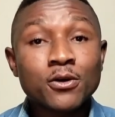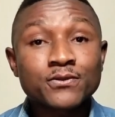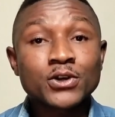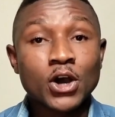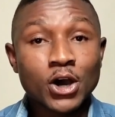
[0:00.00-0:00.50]

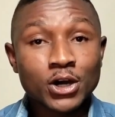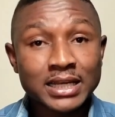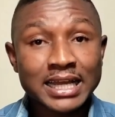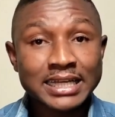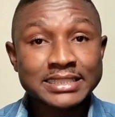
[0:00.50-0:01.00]
God,
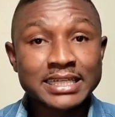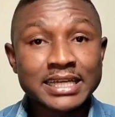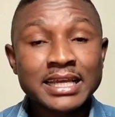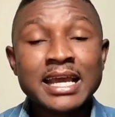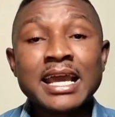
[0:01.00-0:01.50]
like I said,
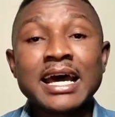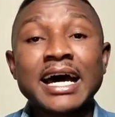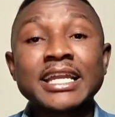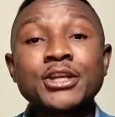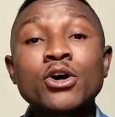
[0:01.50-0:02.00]
and I
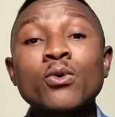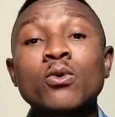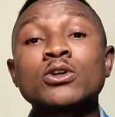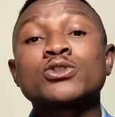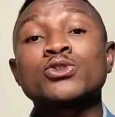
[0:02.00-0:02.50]
did not
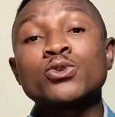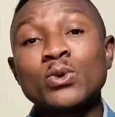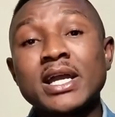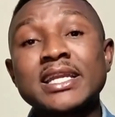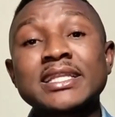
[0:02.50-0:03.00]
want to do
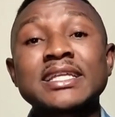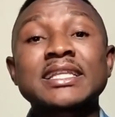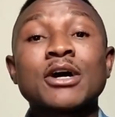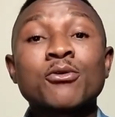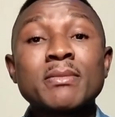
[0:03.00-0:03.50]
anything
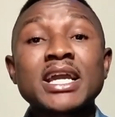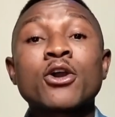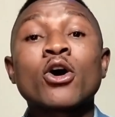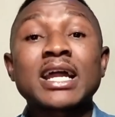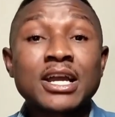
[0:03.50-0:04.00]
that would make
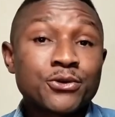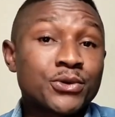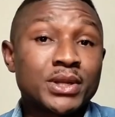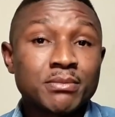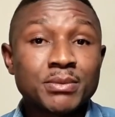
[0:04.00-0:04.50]
God angry
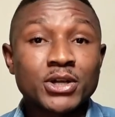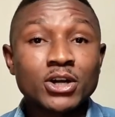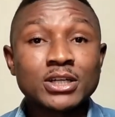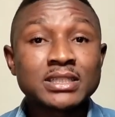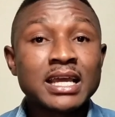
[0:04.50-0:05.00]
with me
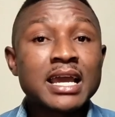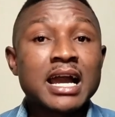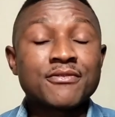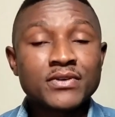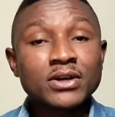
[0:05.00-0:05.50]
because I
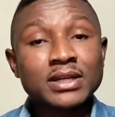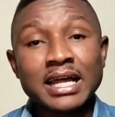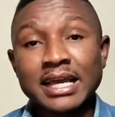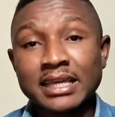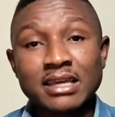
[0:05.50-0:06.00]
felt
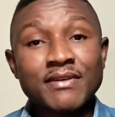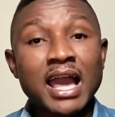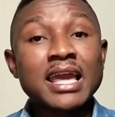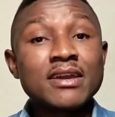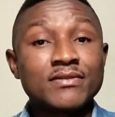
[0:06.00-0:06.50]
like if I
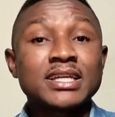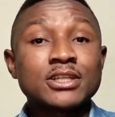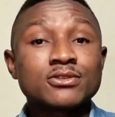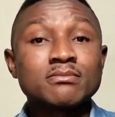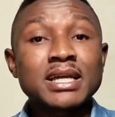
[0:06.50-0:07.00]
even get
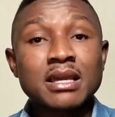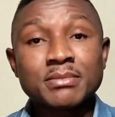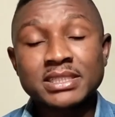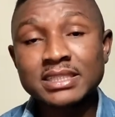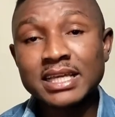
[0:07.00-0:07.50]
to make a
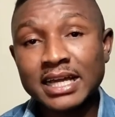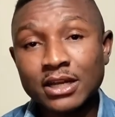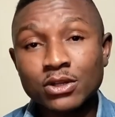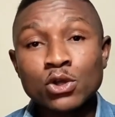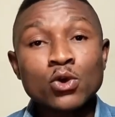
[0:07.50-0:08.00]
mistake
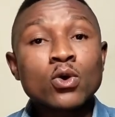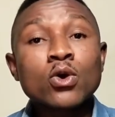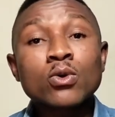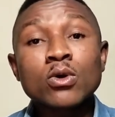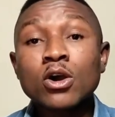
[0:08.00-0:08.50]
and go
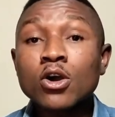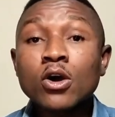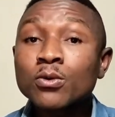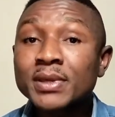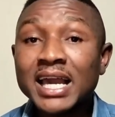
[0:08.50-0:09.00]
wrong, God
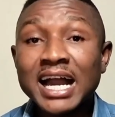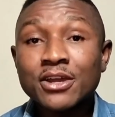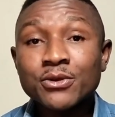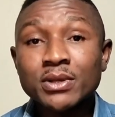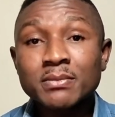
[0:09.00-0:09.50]
will be
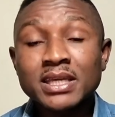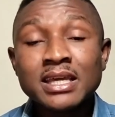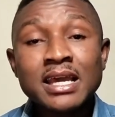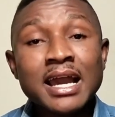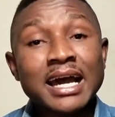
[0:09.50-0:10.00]
angry with me.
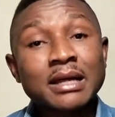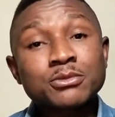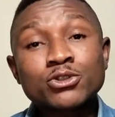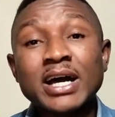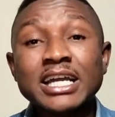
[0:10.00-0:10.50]
And I'm
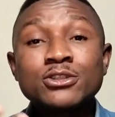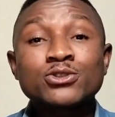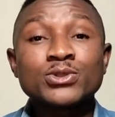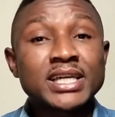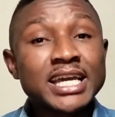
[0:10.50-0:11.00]
trying to
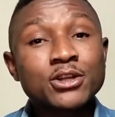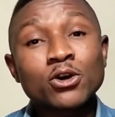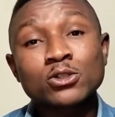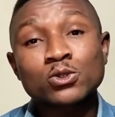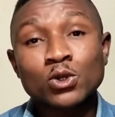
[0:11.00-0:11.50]
get
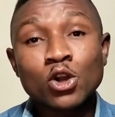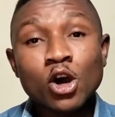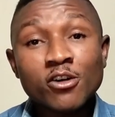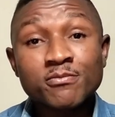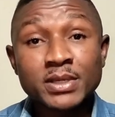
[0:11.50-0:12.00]
God to
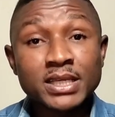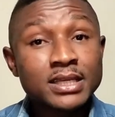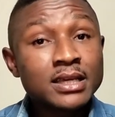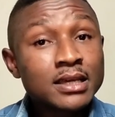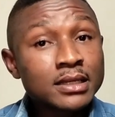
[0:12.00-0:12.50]
love me.
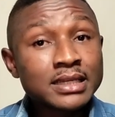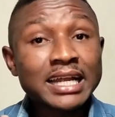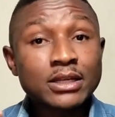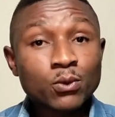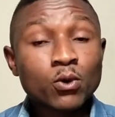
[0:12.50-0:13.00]
That
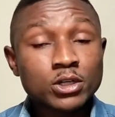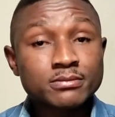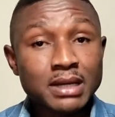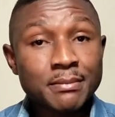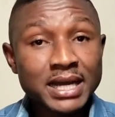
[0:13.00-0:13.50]
was
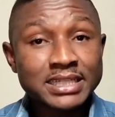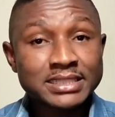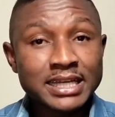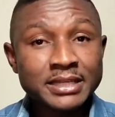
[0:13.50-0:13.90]
my mindset.